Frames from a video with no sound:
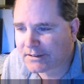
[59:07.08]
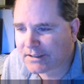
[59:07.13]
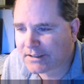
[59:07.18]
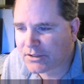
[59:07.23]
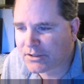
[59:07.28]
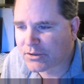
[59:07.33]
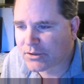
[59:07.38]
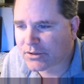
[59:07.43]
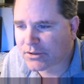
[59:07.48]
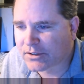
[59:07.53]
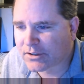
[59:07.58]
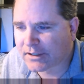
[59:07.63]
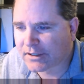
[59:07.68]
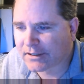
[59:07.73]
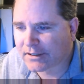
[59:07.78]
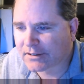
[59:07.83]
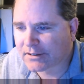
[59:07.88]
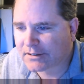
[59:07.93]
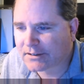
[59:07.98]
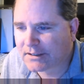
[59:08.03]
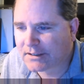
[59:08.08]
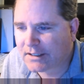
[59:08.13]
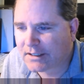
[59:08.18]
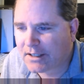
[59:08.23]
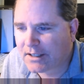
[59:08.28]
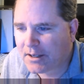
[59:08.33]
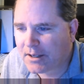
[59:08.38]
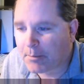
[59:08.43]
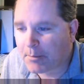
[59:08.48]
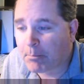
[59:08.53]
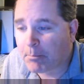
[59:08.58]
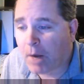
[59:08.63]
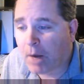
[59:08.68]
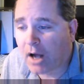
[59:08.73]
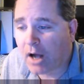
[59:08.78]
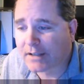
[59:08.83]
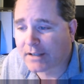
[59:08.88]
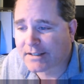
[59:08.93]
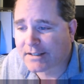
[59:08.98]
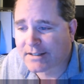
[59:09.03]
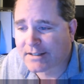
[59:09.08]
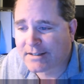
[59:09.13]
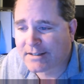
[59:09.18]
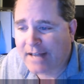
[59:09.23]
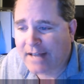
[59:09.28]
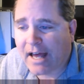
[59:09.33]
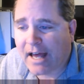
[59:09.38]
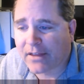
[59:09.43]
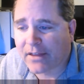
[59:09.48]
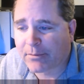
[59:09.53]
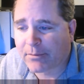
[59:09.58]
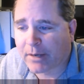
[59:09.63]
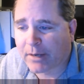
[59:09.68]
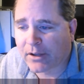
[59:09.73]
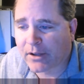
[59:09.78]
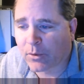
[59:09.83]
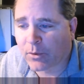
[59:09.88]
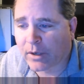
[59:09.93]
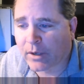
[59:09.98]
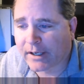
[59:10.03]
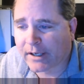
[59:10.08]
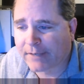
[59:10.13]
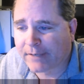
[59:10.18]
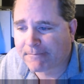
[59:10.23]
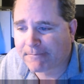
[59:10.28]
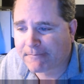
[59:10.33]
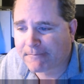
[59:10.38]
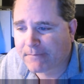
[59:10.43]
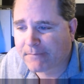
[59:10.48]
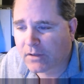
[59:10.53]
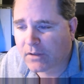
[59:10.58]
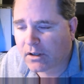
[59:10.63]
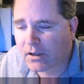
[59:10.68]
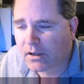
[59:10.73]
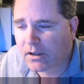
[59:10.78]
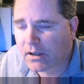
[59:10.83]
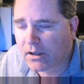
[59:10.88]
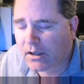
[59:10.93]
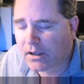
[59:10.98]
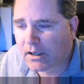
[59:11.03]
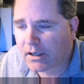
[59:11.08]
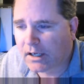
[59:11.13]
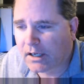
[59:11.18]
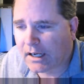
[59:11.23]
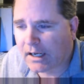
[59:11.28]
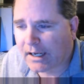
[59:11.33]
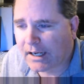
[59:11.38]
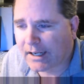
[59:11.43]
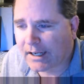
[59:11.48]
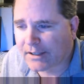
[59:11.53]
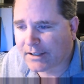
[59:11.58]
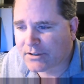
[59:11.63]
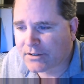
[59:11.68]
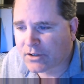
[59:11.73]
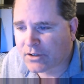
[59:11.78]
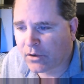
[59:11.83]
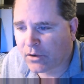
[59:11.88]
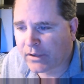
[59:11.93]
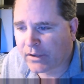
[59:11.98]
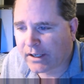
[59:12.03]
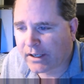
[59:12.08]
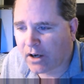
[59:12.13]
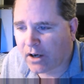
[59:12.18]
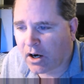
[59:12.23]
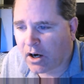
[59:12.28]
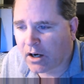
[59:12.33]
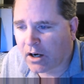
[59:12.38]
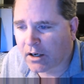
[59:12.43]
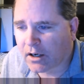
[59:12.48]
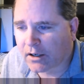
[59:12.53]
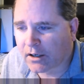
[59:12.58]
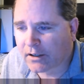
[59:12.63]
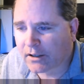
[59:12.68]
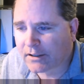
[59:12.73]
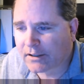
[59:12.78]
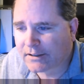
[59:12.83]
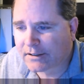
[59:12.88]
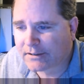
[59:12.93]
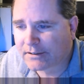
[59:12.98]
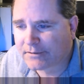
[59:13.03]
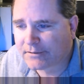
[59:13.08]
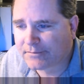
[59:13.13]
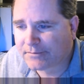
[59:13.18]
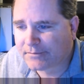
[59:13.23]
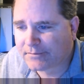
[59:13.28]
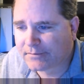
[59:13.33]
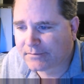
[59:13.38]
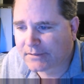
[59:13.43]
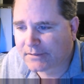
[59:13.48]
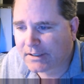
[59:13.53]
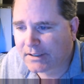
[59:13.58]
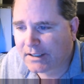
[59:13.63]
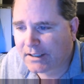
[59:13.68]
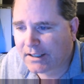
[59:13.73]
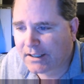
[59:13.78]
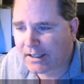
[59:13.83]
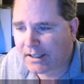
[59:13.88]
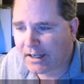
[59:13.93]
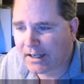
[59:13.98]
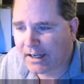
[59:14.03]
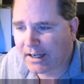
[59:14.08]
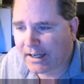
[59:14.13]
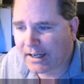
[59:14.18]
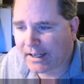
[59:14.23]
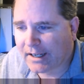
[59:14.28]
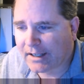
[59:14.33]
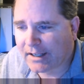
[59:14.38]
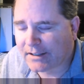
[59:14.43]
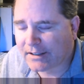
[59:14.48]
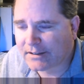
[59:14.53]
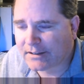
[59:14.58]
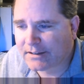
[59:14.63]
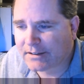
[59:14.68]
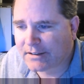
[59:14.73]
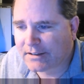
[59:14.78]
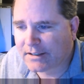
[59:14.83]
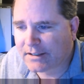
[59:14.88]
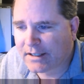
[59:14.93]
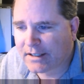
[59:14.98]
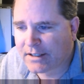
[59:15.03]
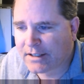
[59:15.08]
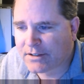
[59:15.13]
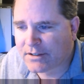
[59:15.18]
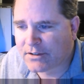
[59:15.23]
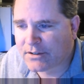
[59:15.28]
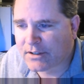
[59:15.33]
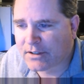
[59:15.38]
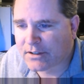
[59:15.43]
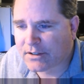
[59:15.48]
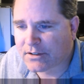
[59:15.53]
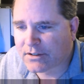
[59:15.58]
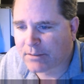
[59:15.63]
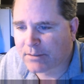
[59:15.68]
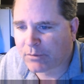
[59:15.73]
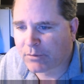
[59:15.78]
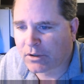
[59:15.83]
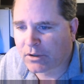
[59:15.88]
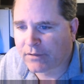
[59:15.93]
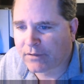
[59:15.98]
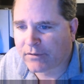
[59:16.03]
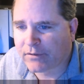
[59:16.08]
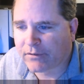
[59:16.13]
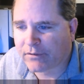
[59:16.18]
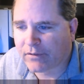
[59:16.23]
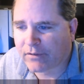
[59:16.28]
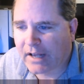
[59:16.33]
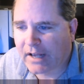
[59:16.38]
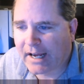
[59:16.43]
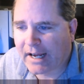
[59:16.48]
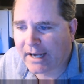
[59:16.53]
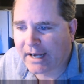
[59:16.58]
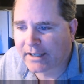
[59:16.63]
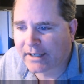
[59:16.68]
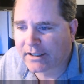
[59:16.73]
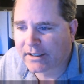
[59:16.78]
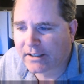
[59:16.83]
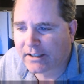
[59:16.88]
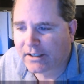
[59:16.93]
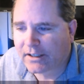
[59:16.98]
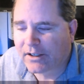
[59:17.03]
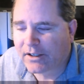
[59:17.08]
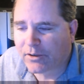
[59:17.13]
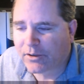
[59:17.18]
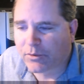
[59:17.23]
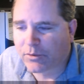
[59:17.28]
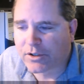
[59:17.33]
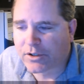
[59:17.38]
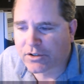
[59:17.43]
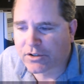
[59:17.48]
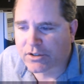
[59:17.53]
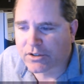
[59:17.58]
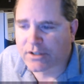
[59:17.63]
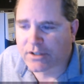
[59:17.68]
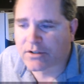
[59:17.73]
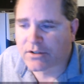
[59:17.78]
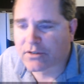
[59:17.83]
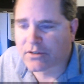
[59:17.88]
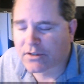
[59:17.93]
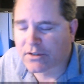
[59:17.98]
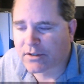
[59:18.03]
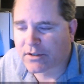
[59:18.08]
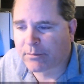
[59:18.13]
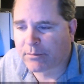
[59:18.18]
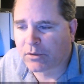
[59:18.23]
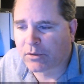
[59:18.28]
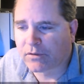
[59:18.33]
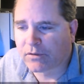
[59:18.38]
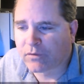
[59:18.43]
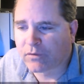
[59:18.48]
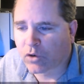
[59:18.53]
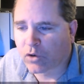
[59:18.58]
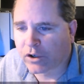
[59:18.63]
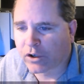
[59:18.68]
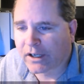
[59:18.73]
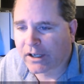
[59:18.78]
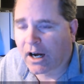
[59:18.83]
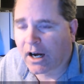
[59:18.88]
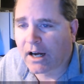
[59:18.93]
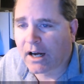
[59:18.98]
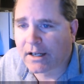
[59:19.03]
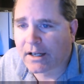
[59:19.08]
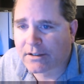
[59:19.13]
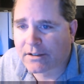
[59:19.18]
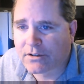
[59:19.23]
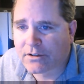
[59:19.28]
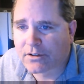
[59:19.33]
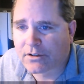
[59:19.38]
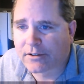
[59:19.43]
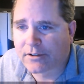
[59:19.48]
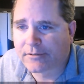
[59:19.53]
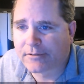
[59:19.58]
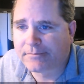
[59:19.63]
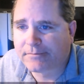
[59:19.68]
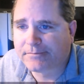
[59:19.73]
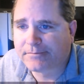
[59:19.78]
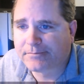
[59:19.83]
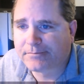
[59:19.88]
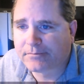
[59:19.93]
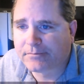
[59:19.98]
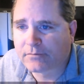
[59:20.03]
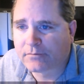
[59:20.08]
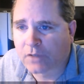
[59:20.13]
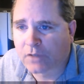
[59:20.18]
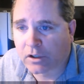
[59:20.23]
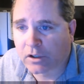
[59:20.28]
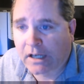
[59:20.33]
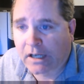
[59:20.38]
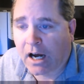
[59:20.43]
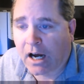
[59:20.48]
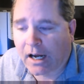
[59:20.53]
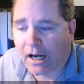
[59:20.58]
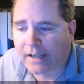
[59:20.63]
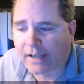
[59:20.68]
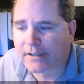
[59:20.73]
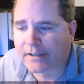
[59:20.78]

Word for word: Interesting. Mot is death, by the way. Uh, so the R uh, is the symbol of the flag which is the symbol for gods of God.